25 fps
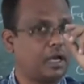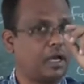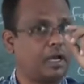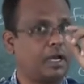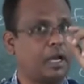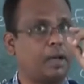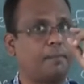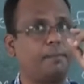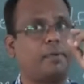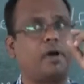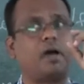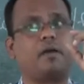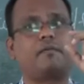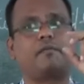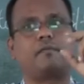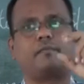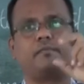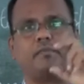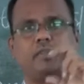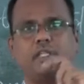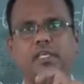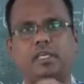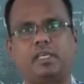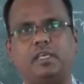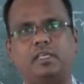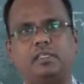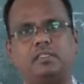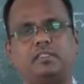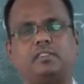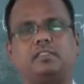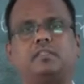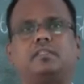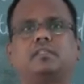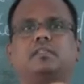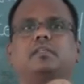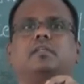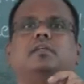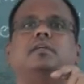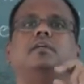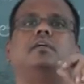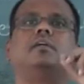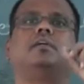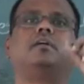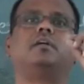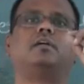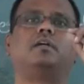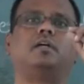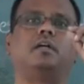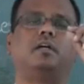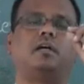and apart from these,
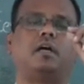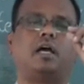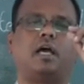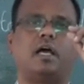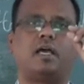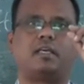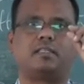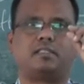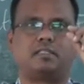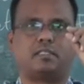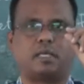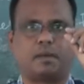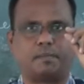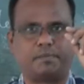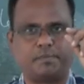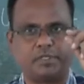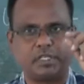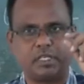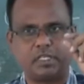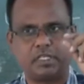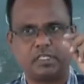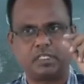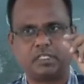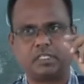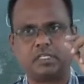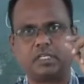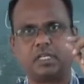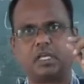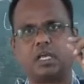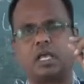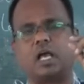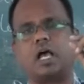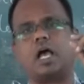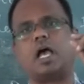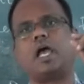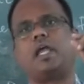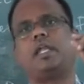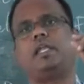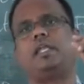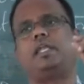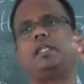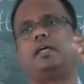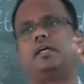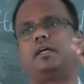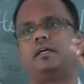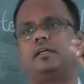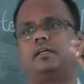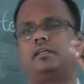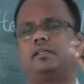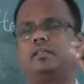a subject and
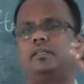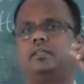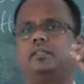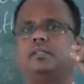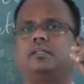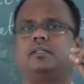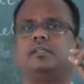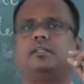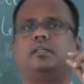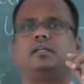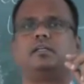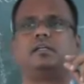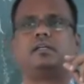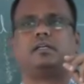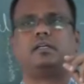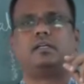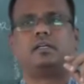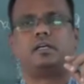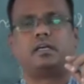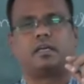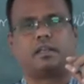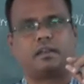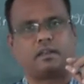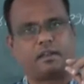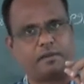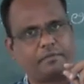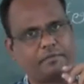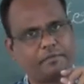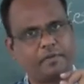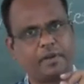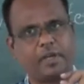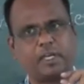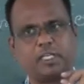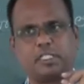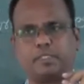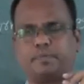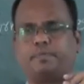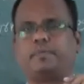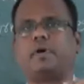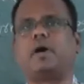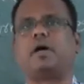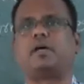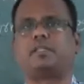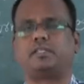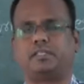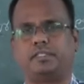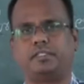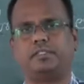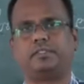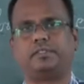a reference
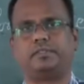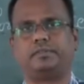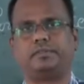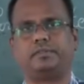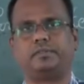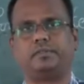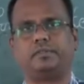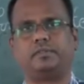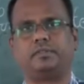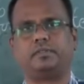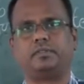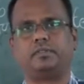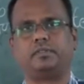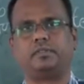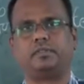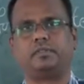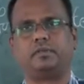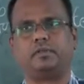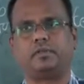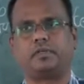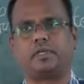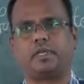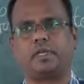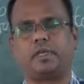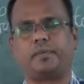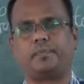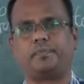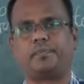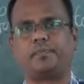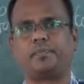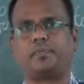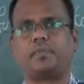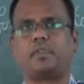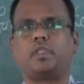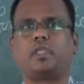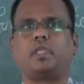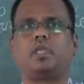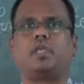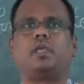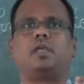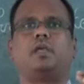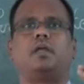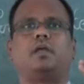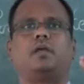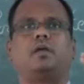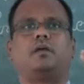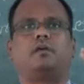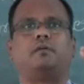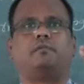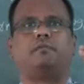part. Okay.
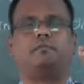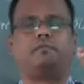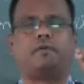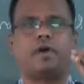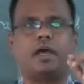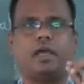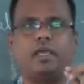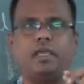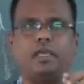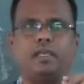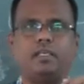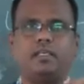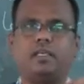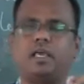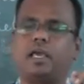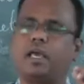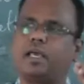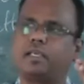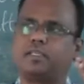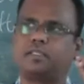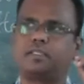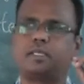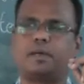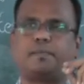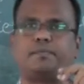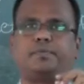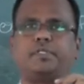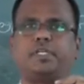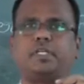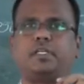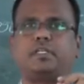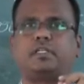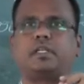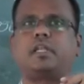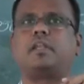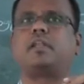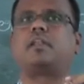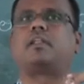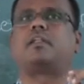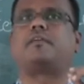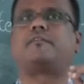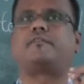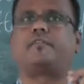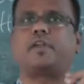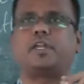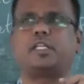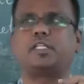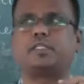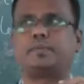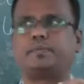Why a subject and
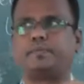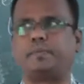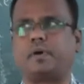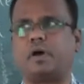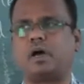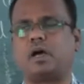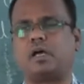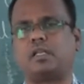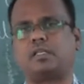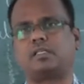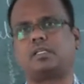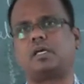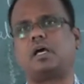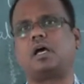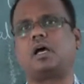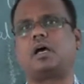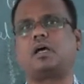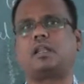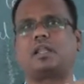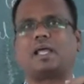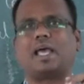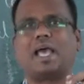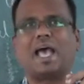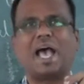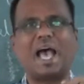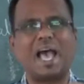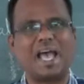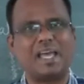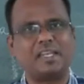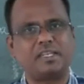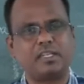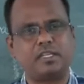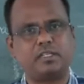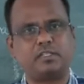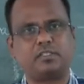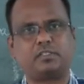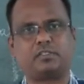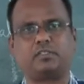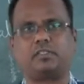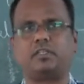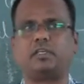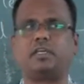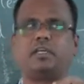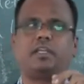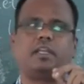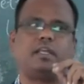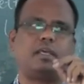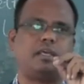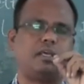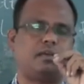reference part are added in